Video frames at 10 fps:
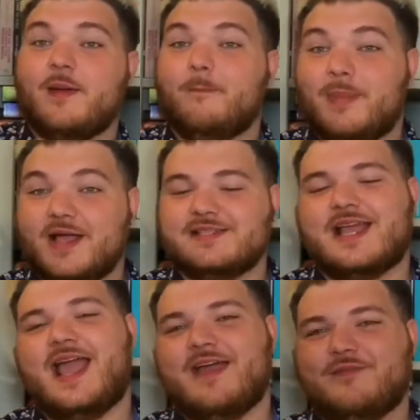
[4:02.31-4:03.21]
but I
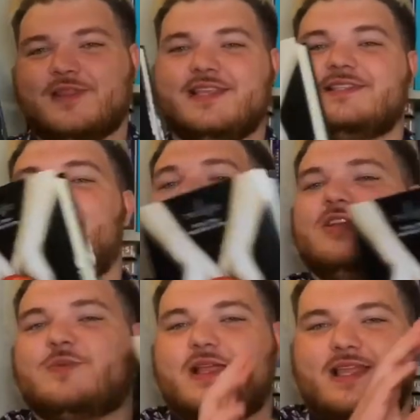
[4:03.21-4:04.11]
have read the entire
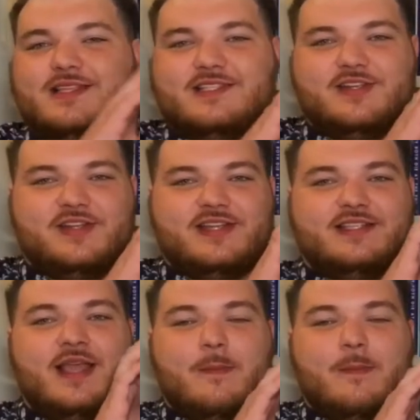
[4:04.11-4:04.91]
Twilight series,